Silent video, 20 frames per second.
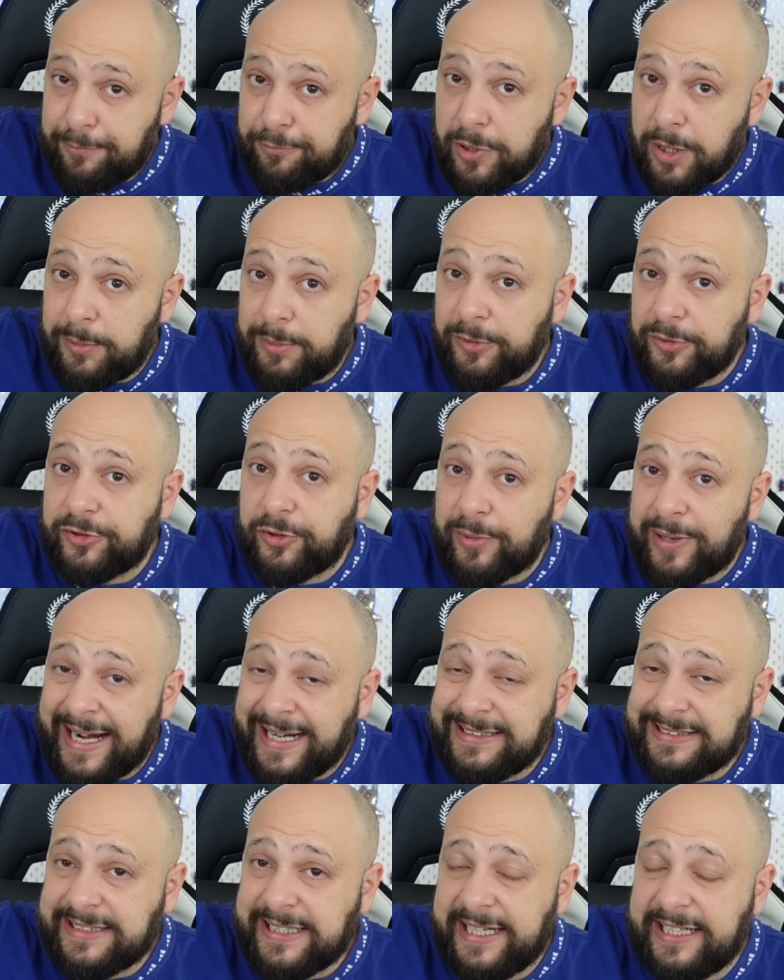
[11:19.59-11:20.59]
problem on the right
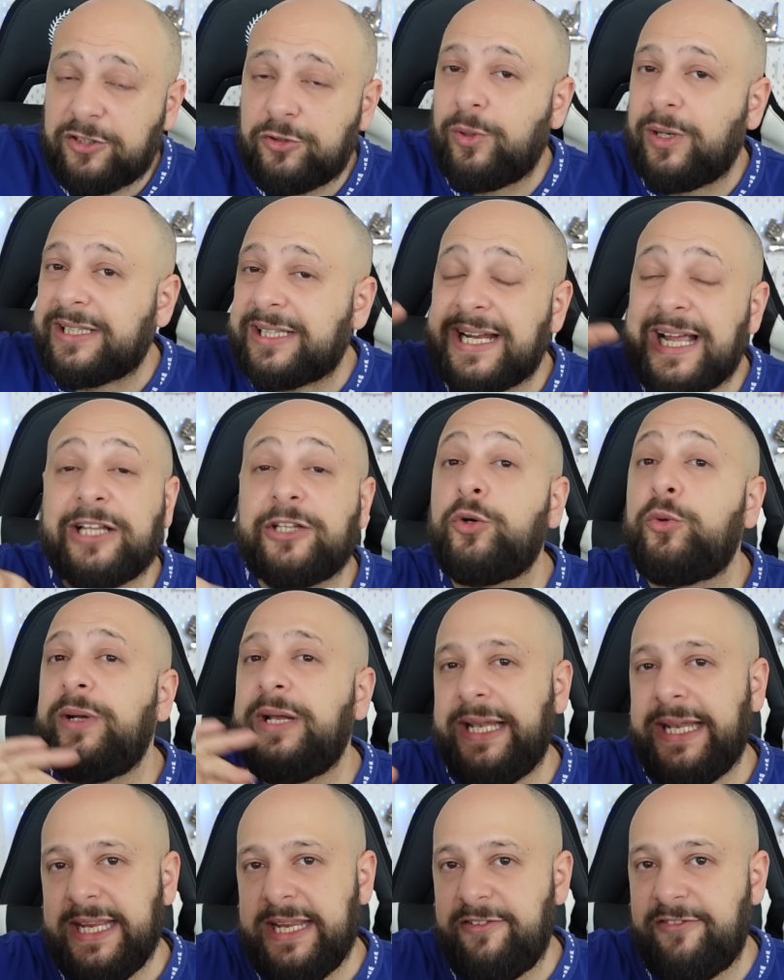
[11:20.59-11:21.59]
side. Cuadrado will
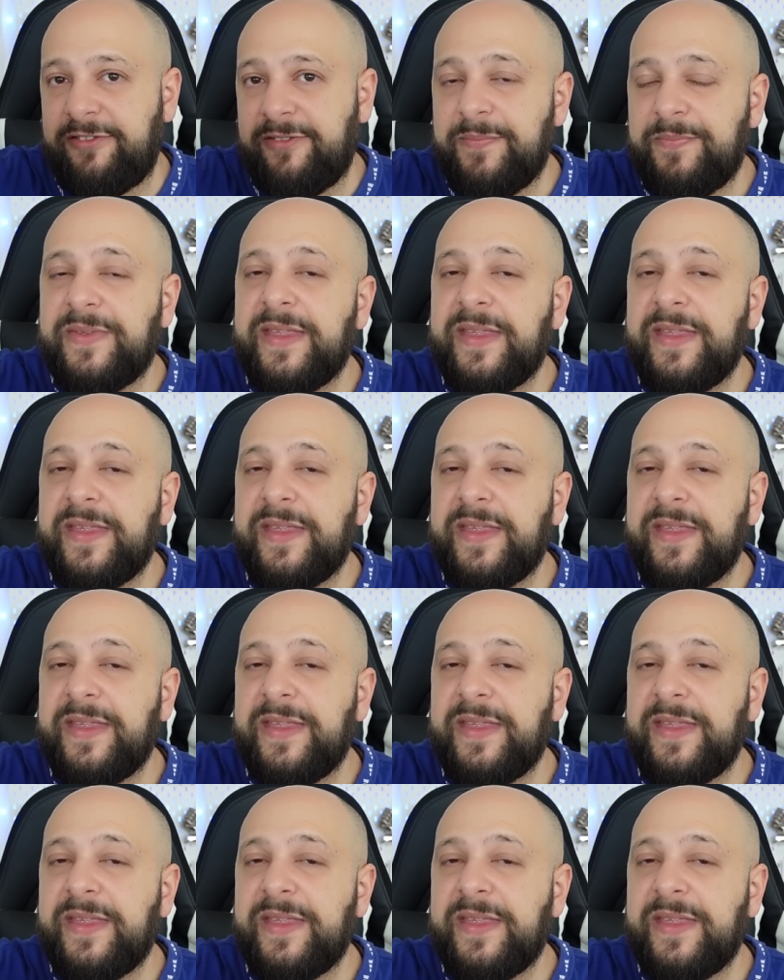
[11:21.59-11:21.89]
leave.